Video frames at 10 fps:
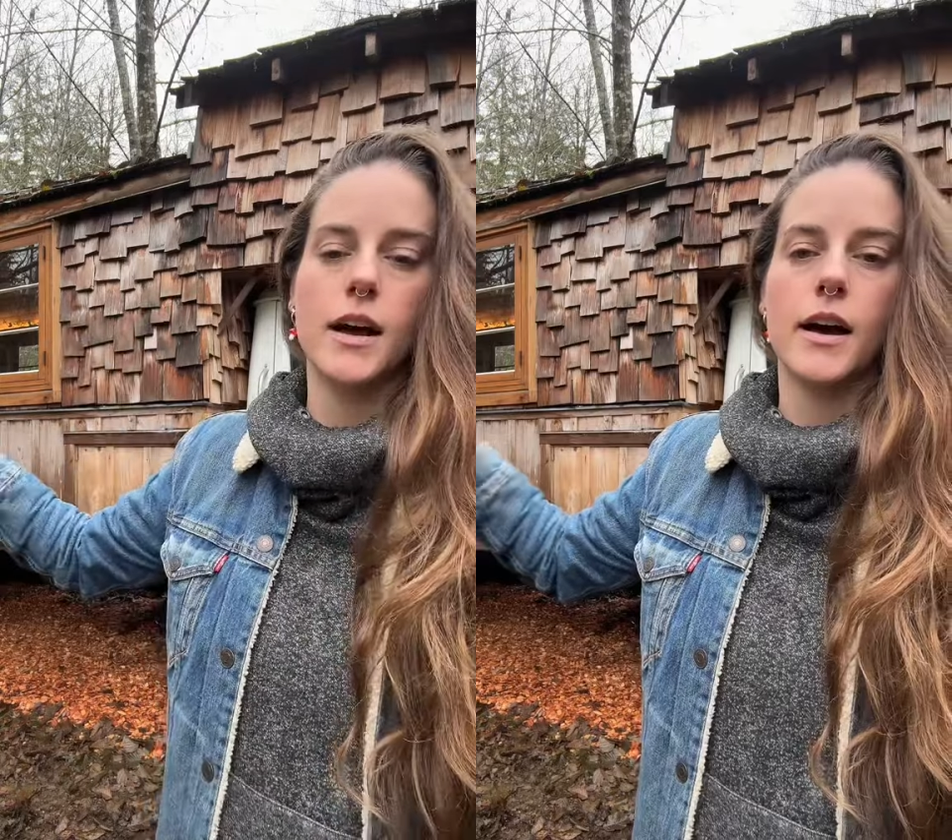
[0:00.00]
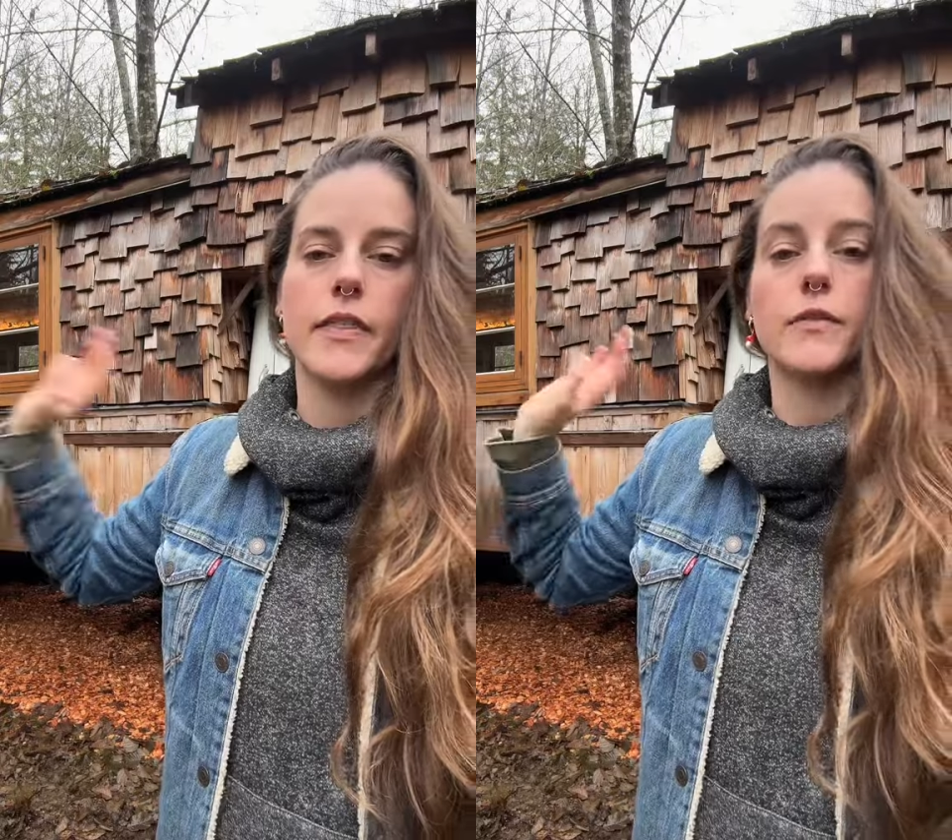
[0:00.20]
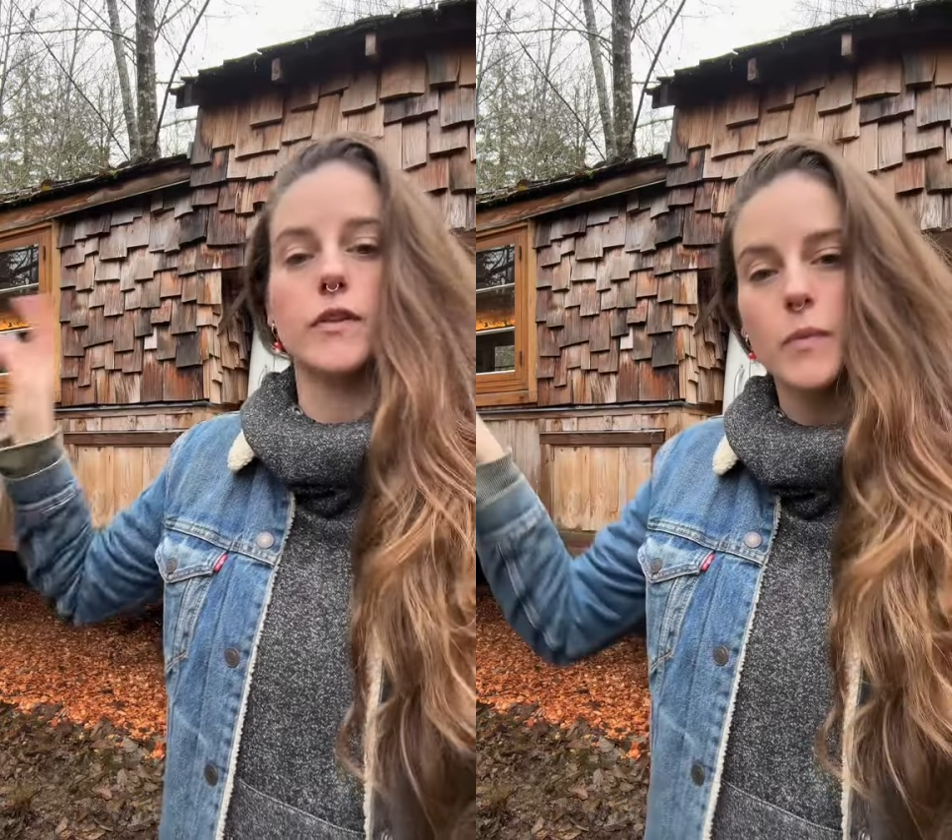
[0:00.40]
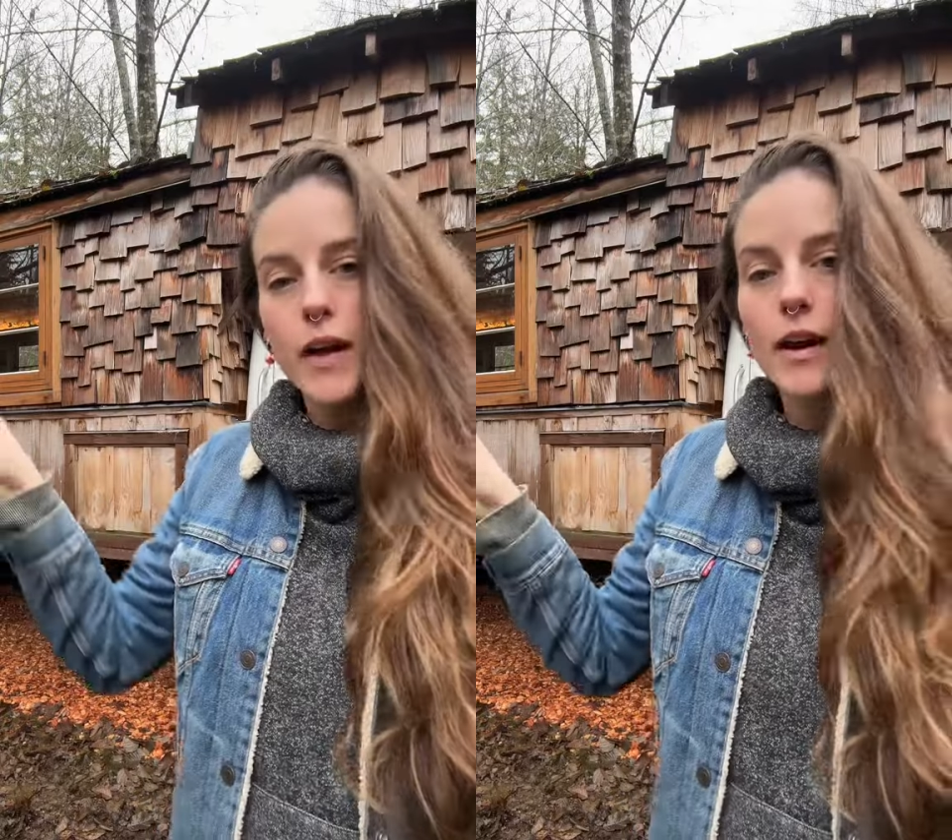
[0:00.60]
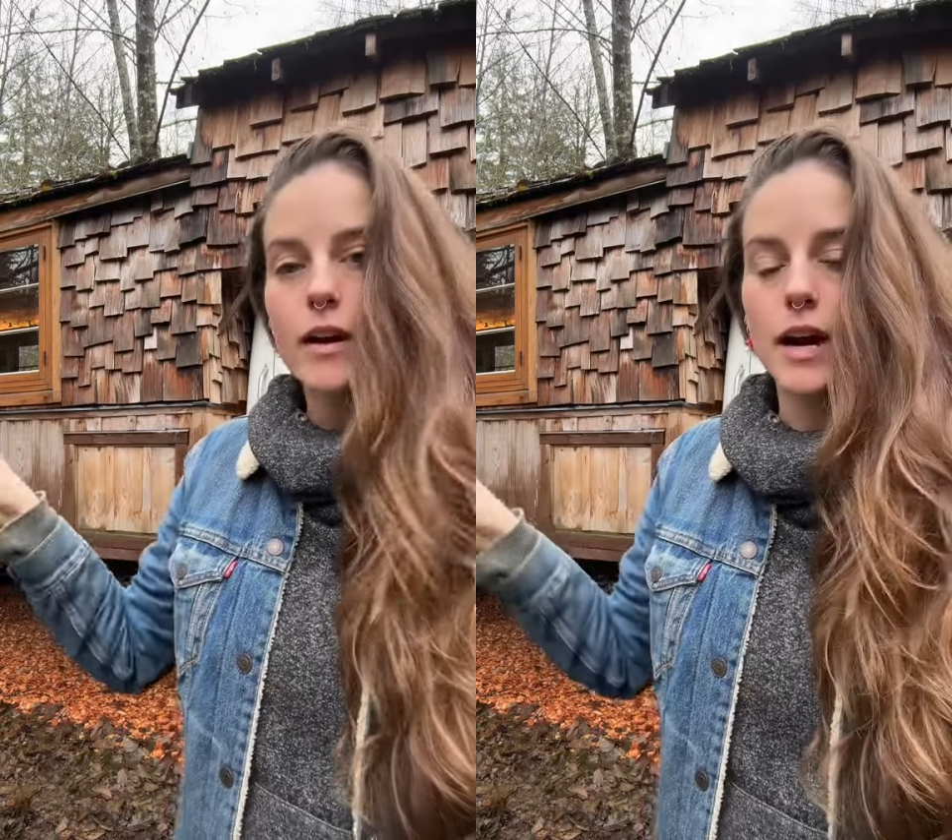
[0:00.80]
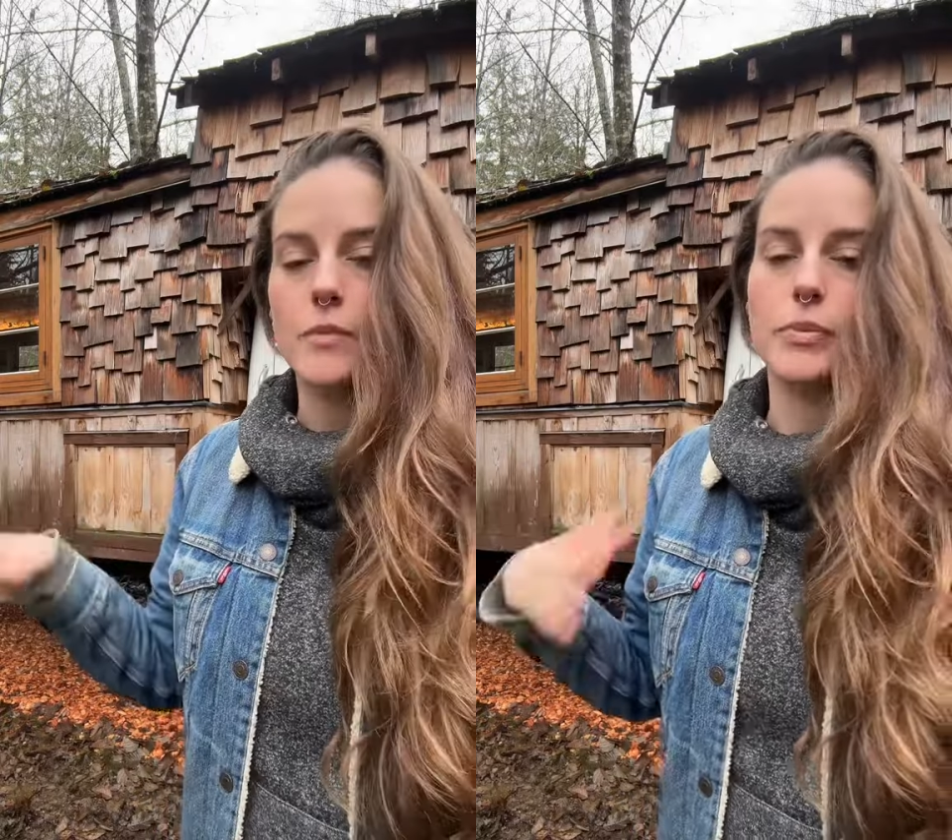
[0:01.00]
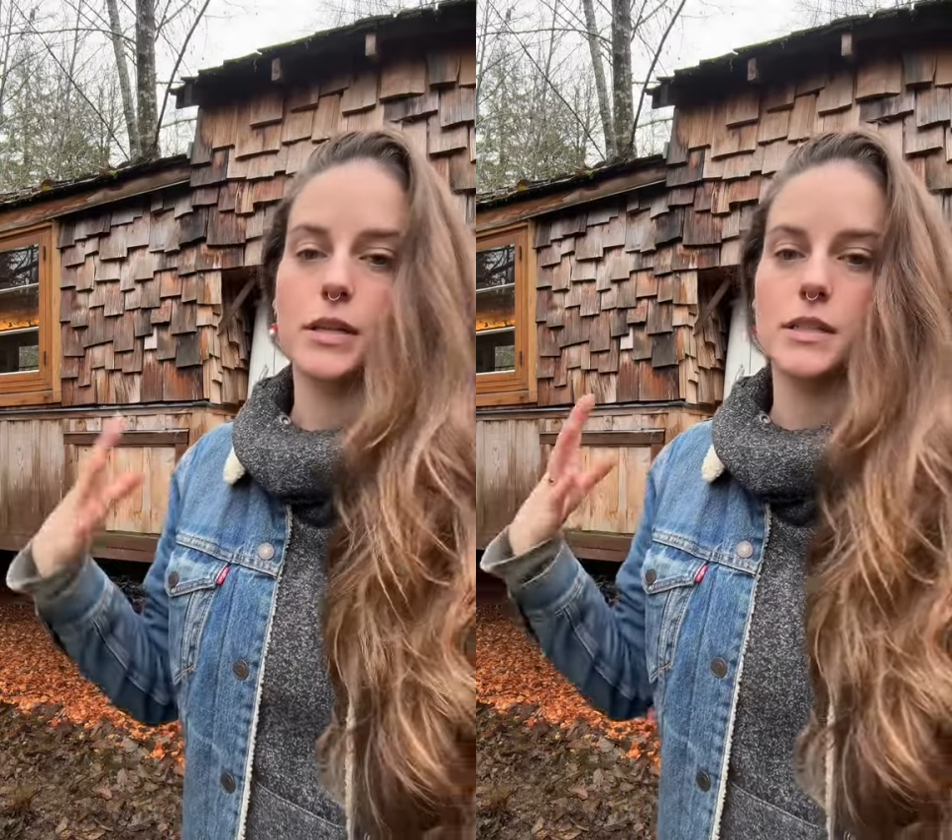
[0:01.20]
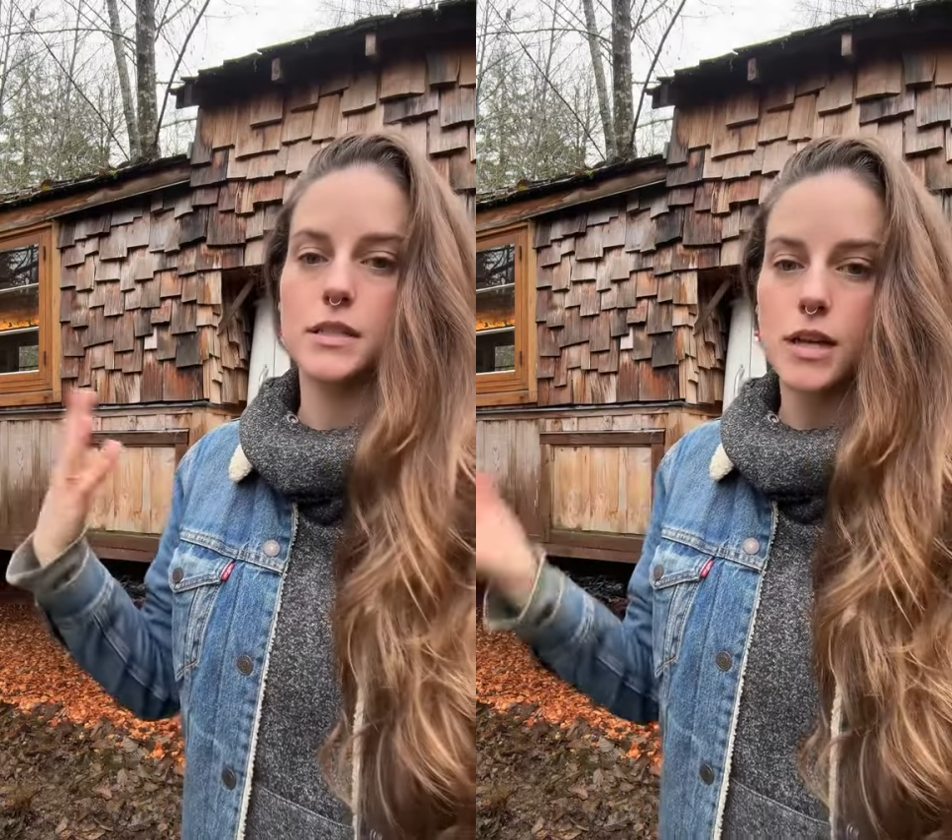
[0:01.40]
And then from there, I
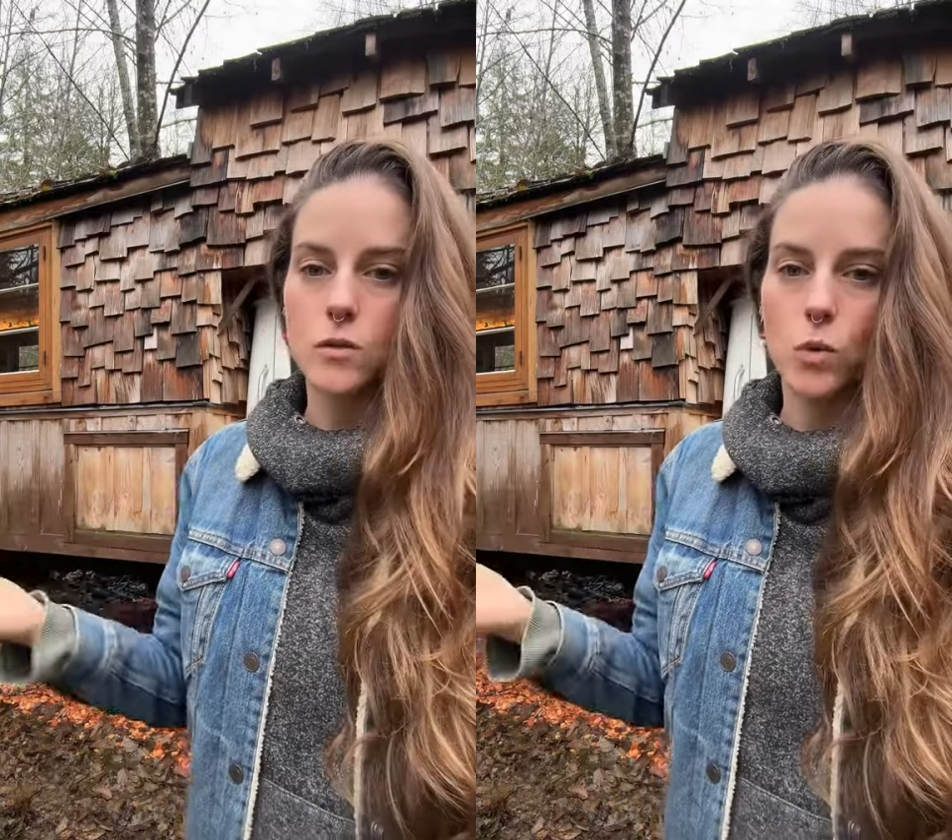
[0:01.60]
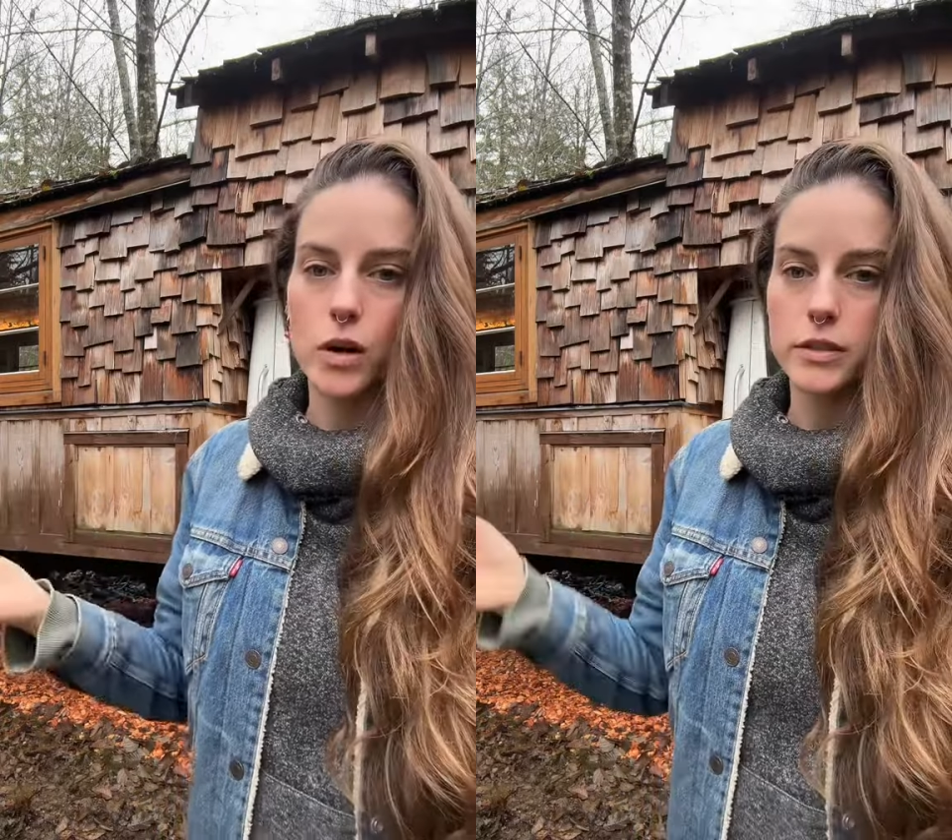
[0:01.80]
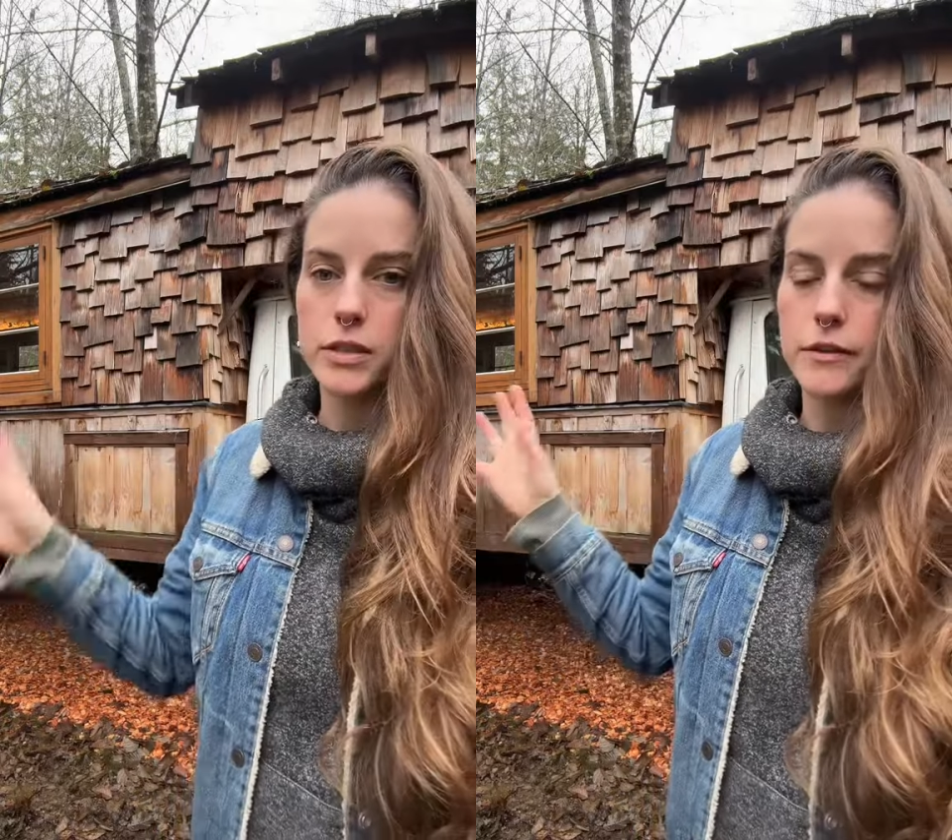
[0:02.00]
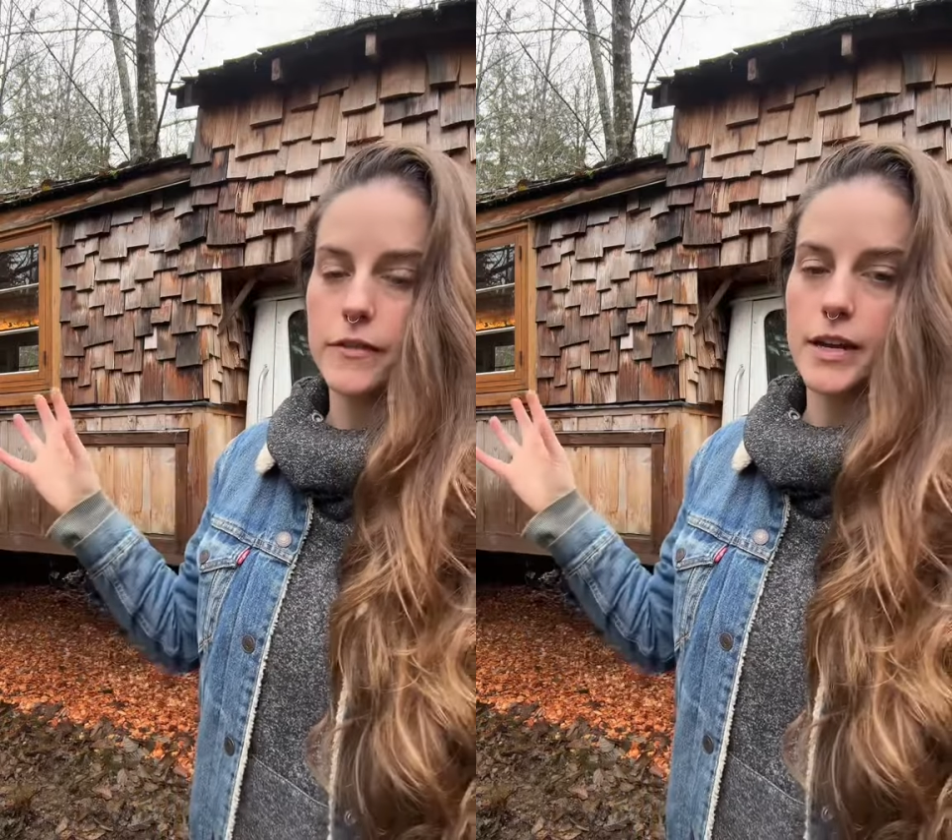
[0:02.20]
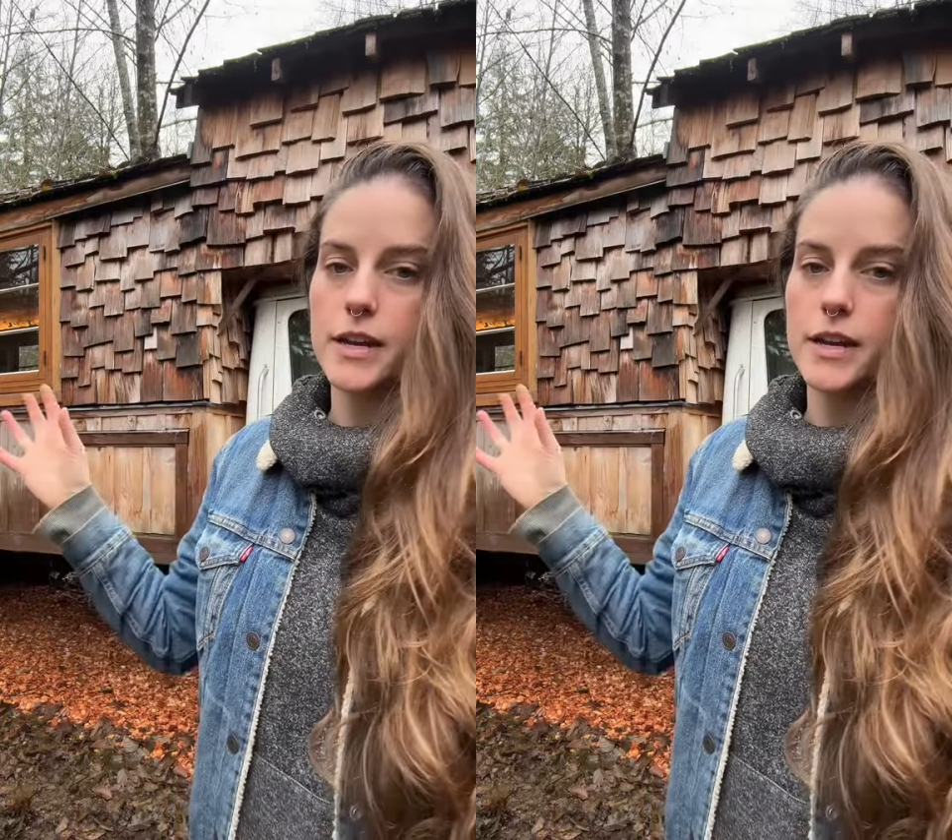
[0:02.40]
built stud walls to fit